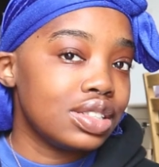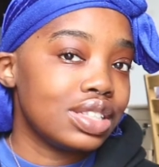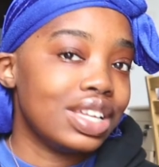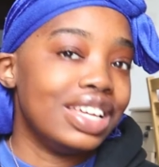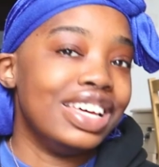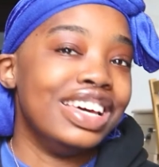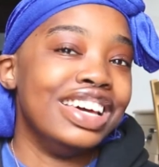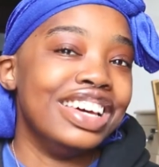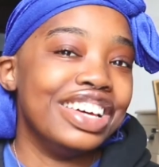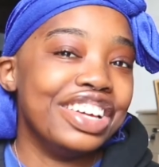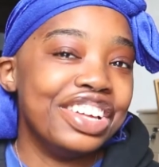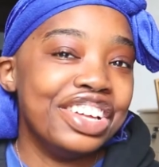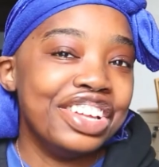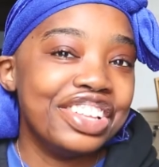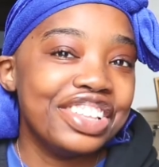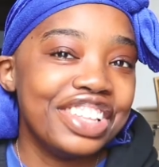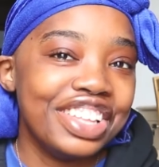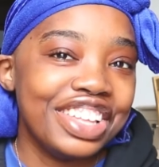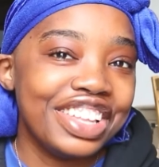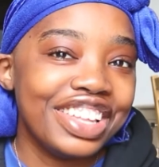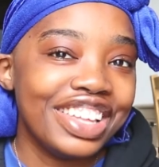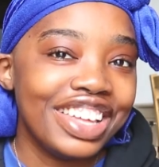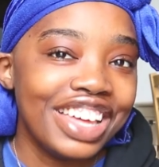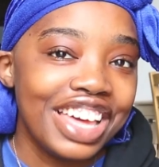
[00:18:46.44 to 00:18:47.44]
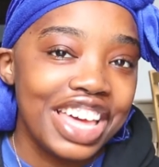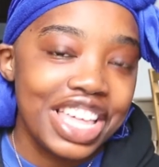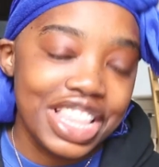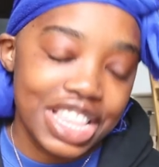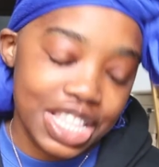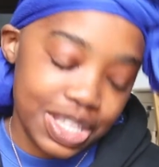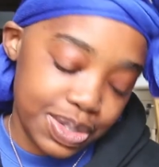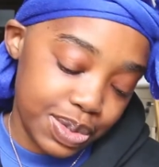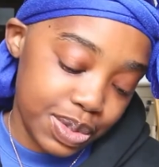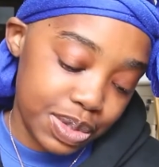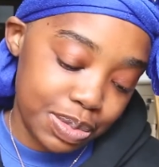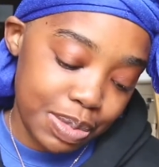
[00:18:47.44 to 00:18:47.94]

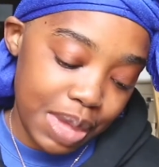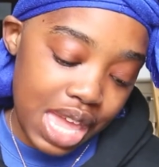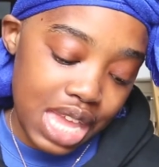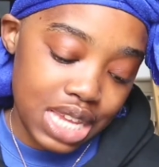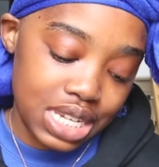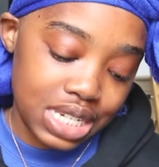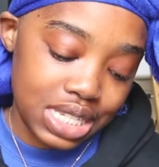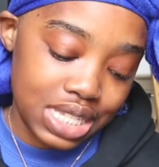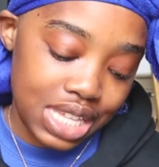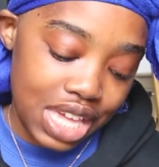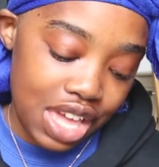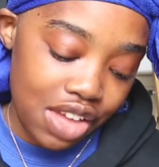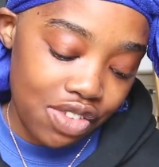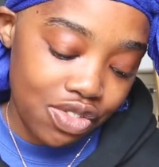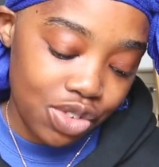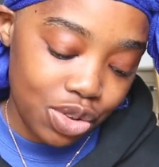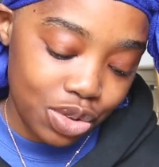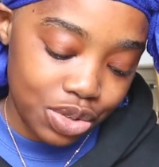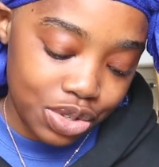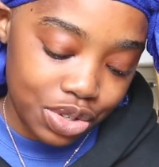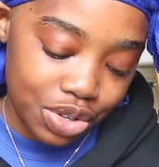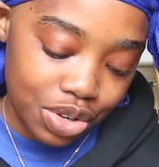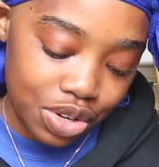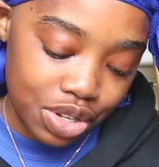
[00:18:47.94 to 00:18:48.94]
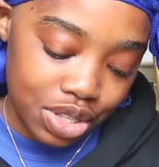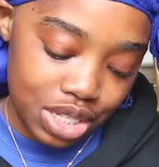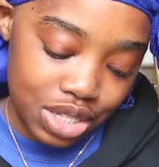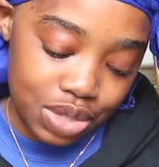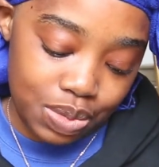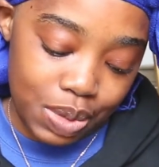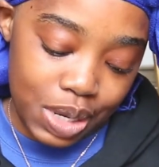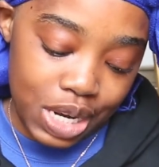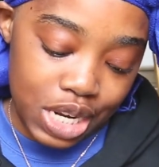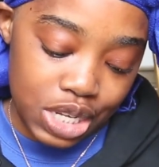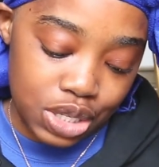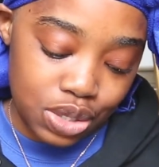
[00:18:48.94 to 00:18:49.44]
This was my HSK folder. This
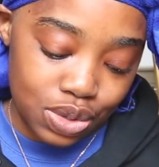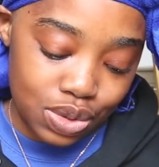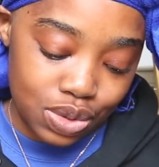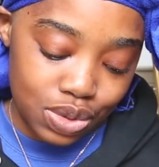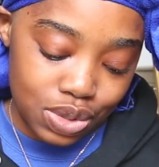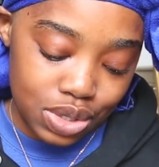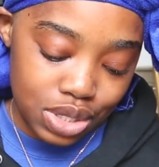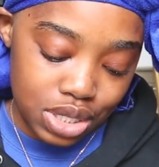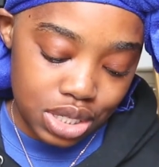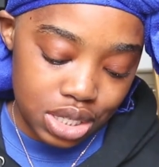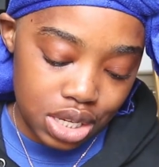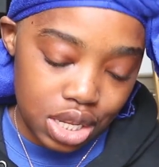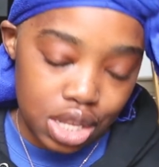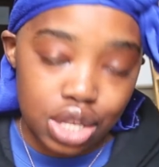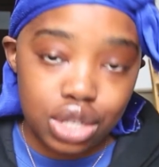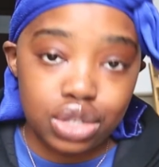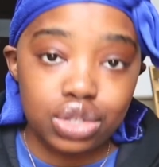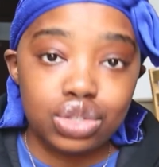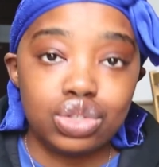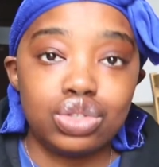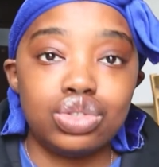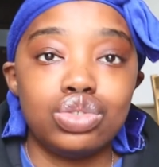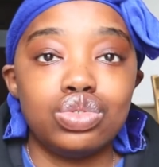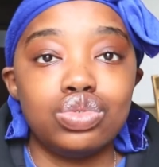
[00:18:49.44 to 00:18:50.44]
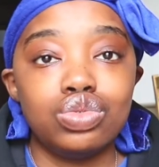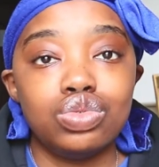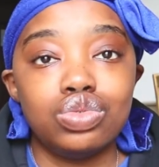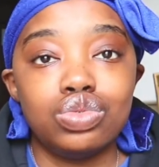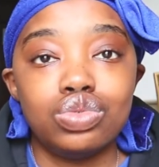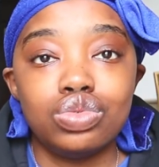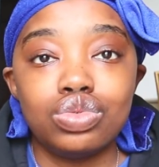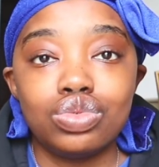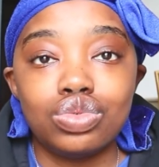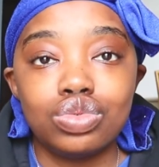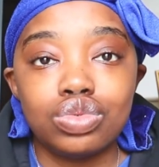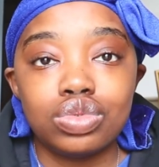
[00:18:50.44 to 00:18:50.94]
is what I used
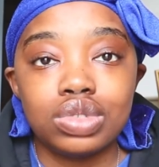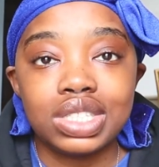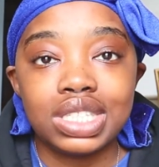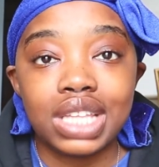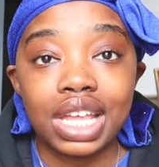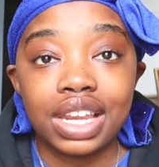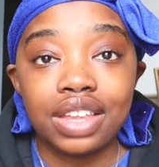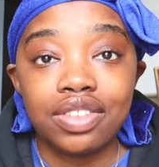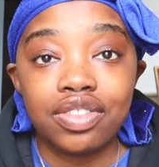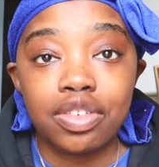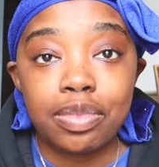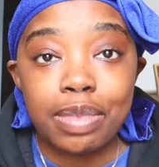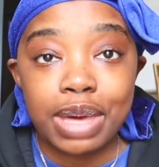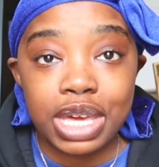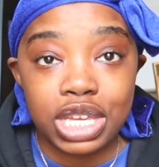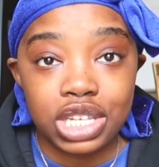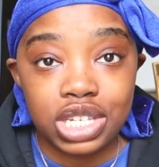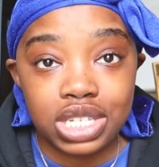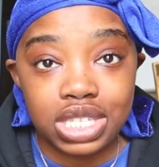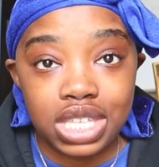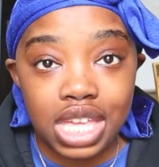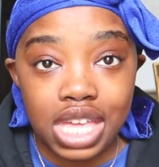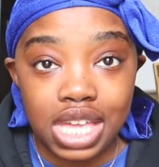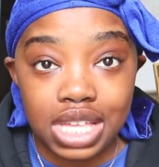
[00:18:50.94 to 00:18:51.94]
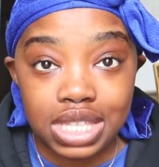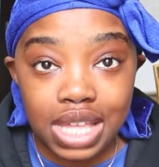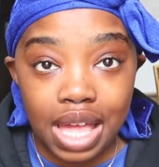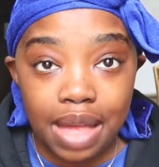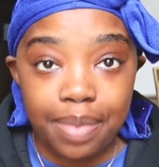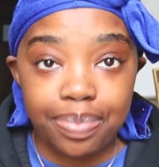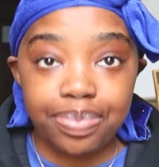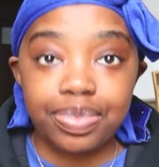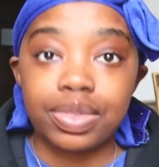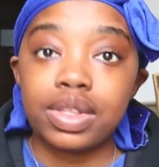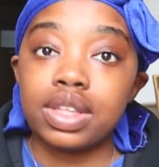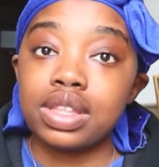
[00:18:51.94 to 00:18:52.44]
to study for my HSK
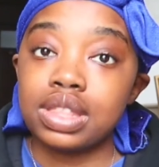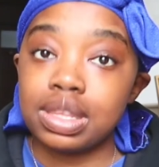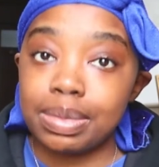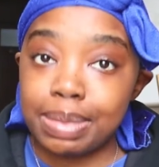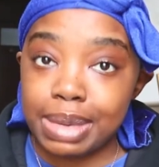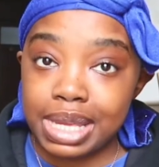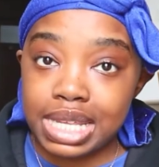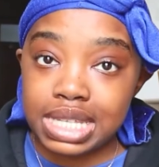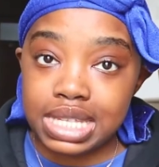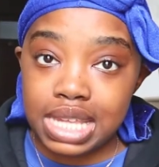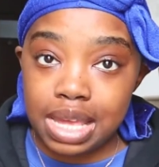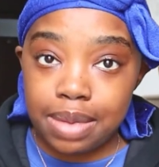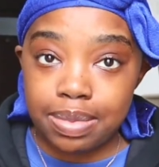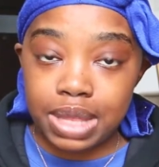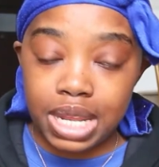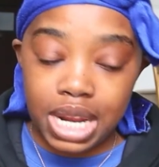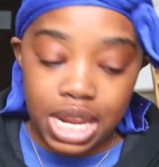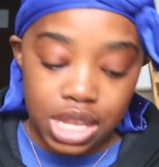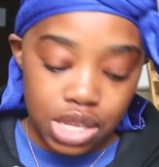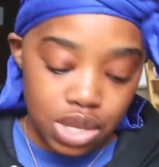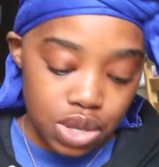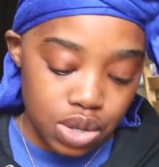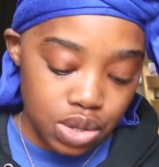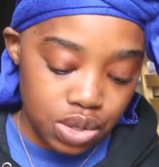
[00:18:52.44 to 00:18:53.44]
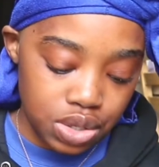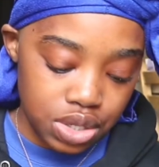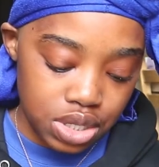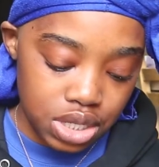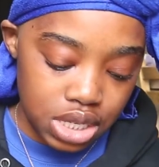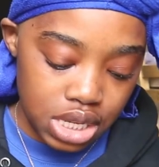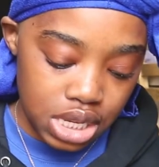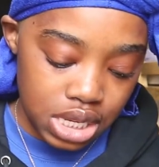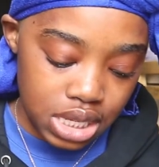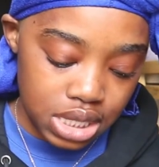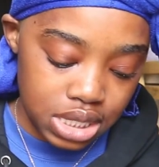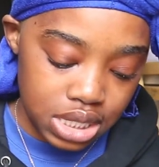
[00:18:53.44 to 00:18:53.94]
exam. The best app that I
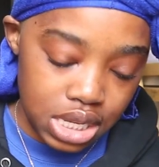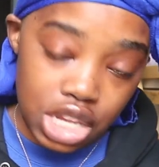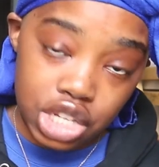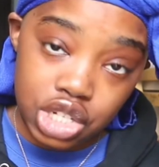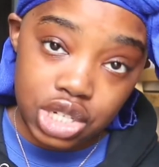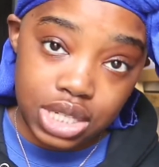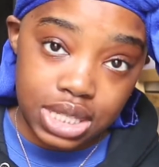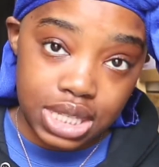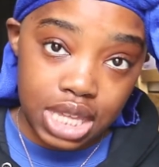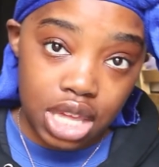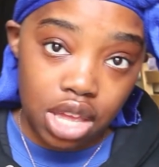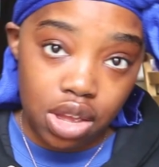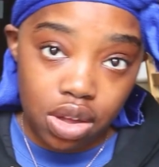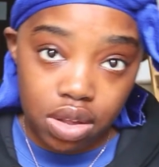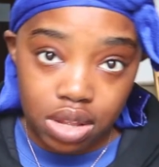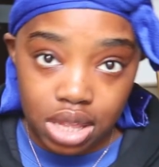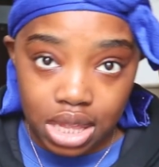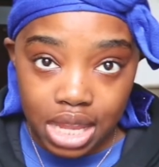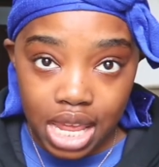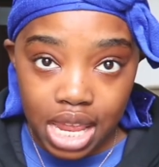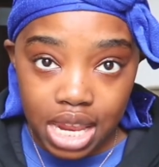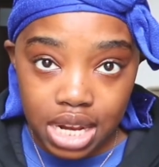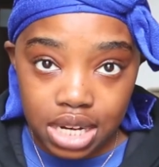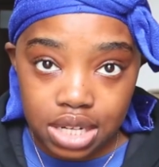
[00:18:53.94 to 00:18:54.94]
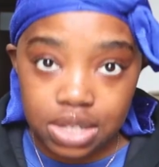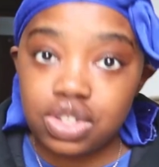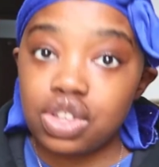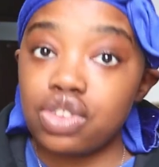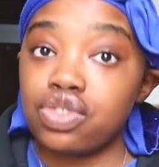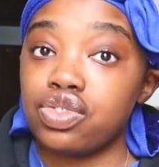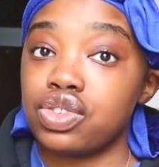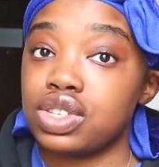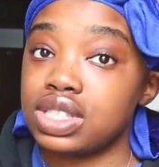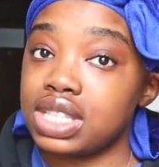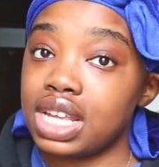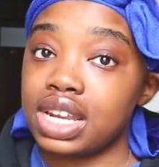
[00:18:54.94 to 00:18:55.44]
used is HSK Online. So
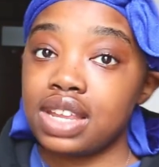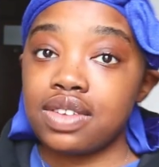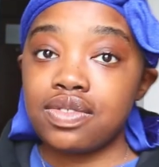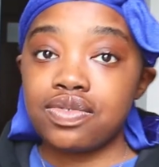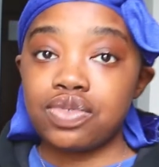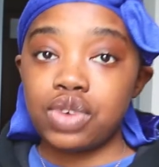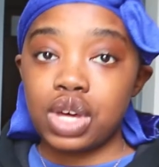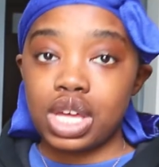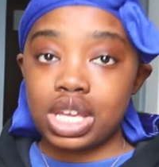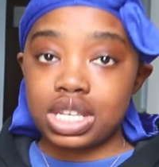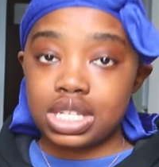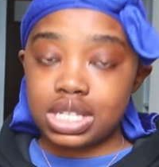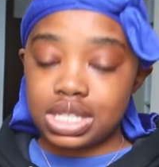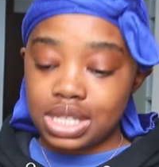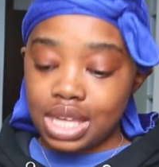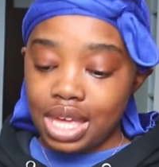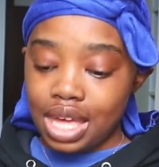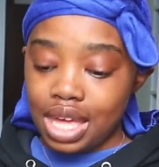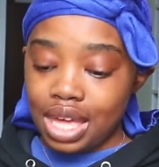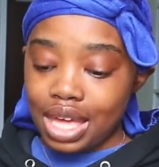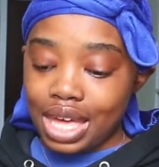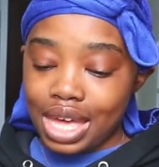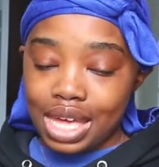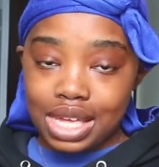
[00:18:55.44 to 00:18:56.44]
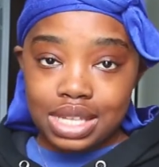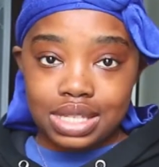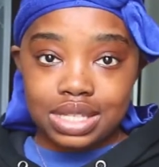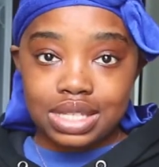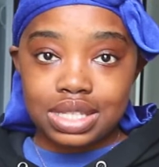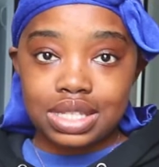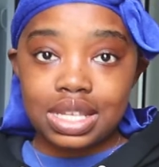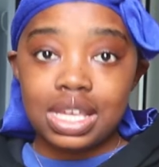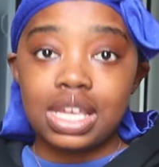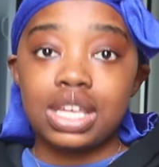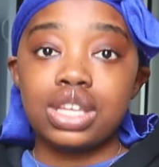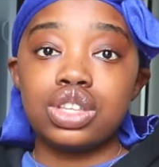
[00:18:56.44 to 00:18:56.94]
if you're studying for HSK, guys,
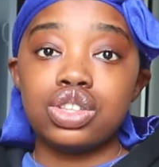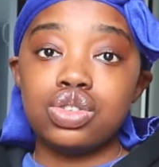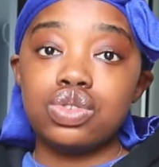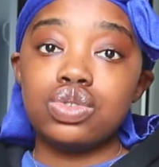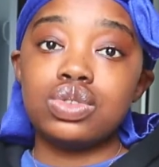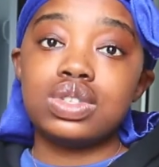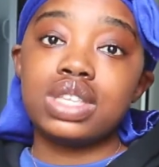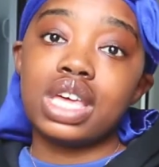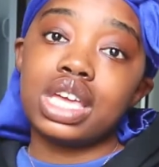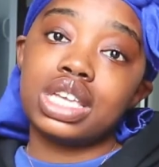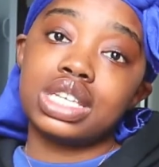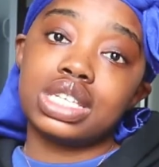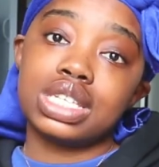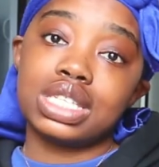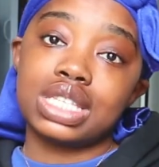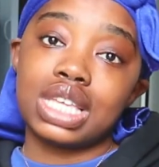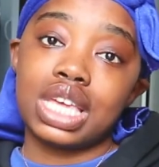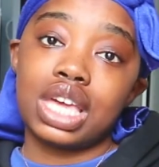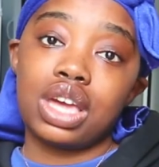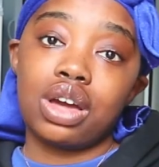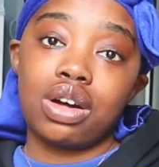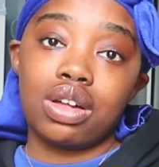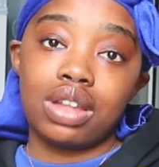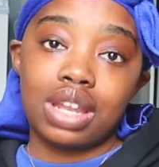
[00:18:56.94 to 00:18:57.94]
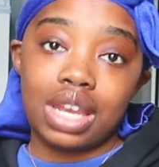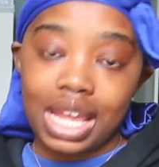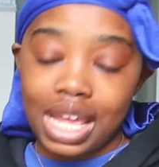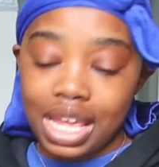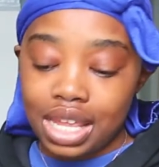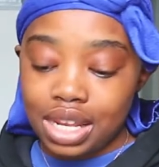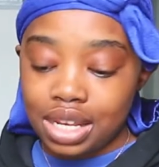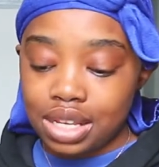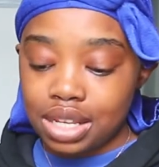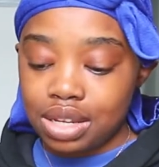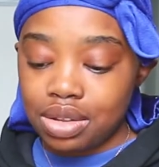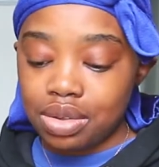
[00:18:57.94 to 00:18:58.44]
use HSK
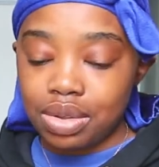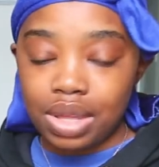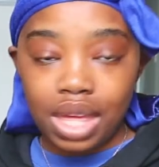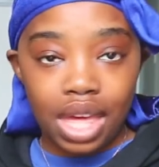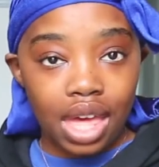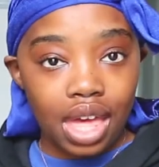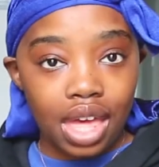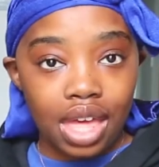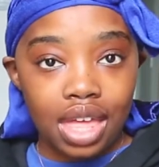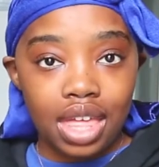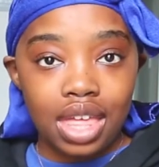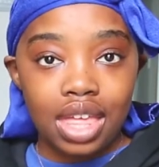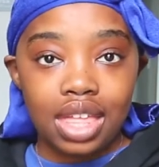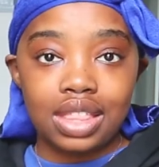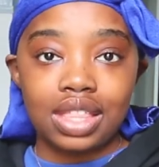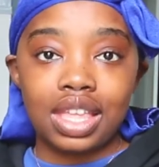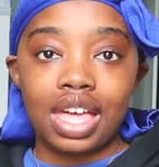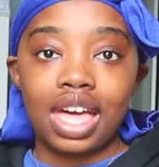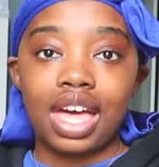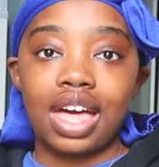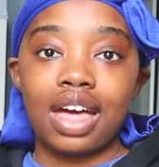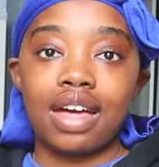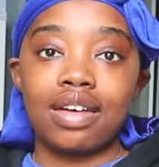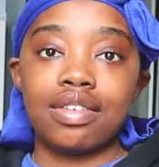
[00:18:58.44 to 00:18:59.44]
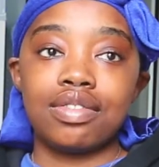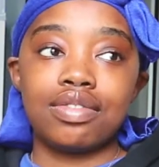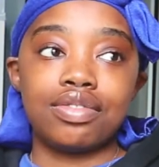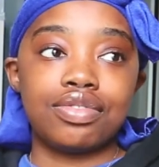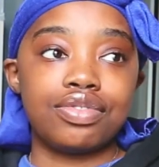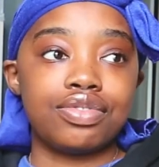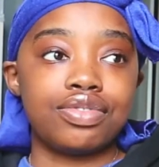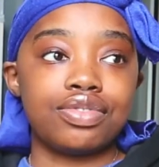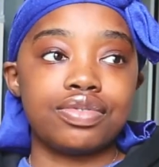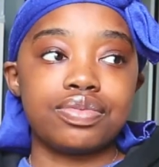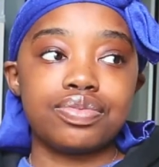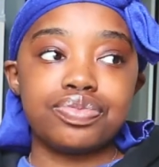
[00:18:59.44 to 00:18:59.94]
Online. Okay, they have
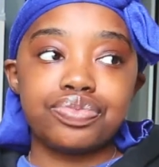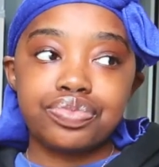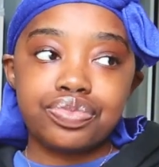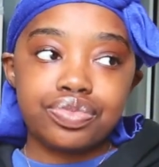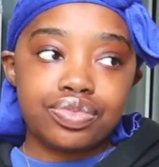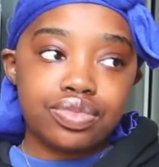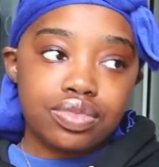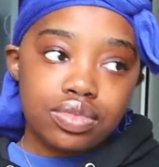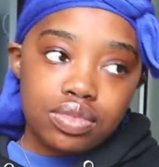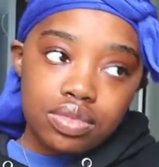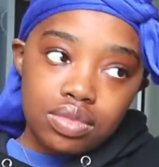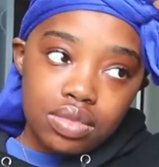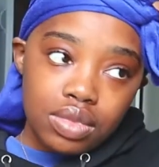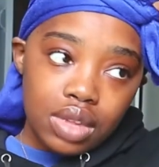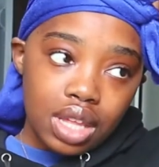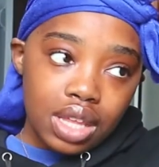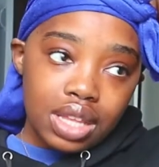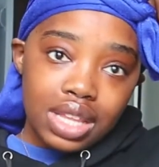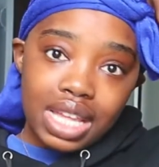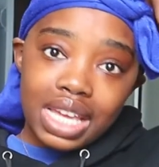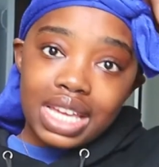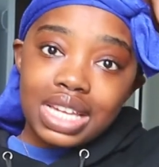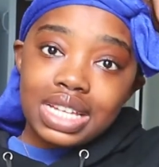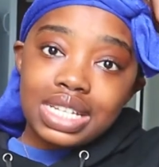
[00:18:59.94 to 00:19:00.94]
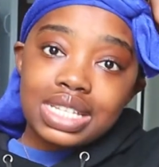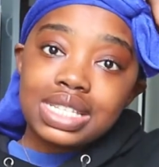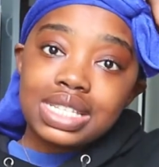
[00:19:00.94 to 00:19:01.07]
like